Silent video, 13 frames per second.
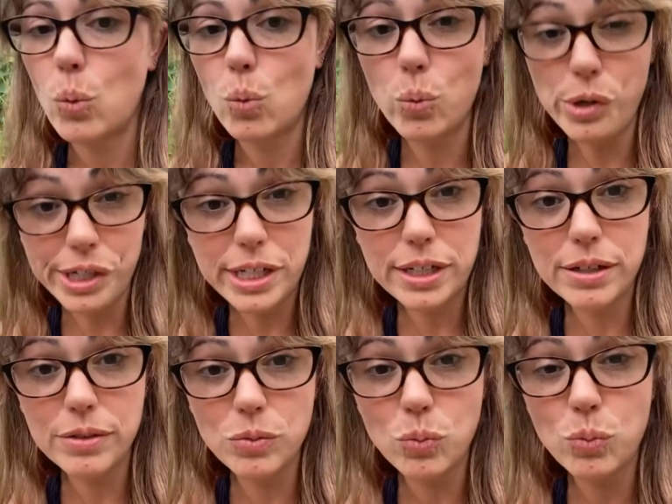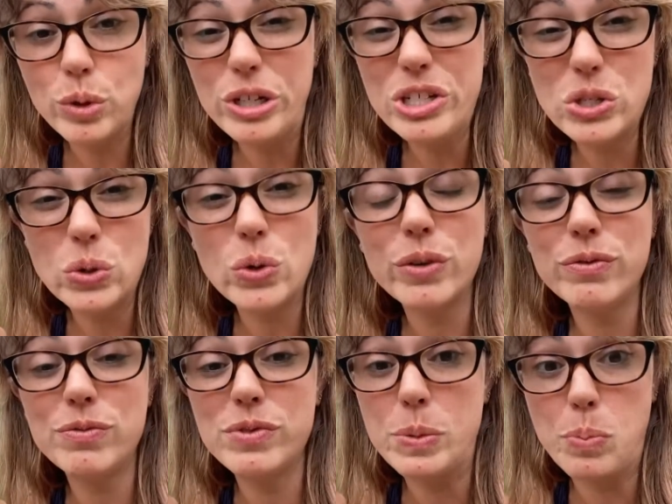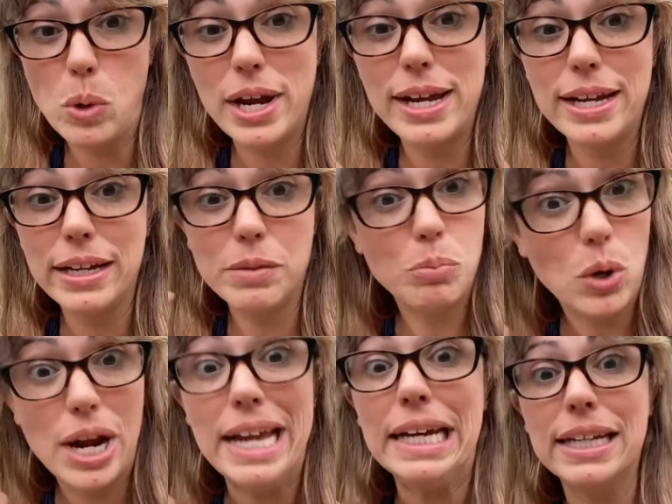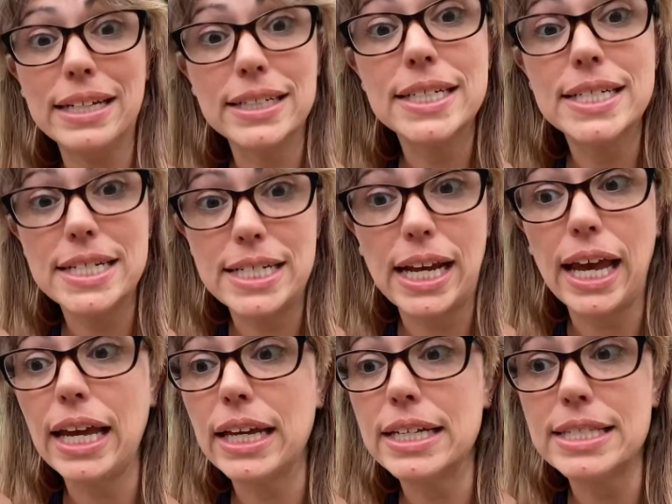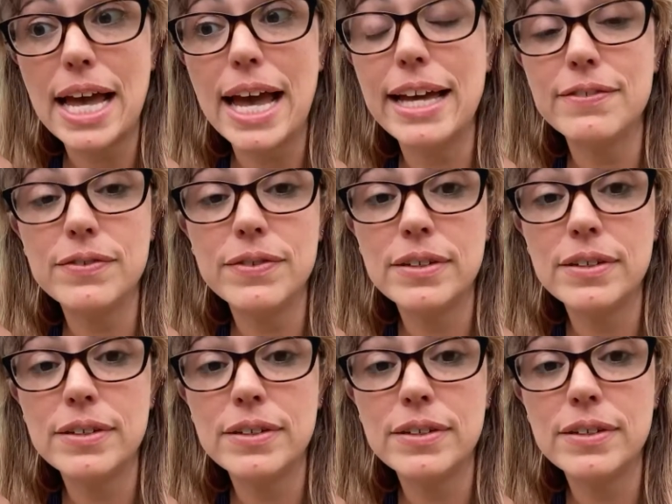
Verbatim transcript: We're we're sort of spraying and praying today because I have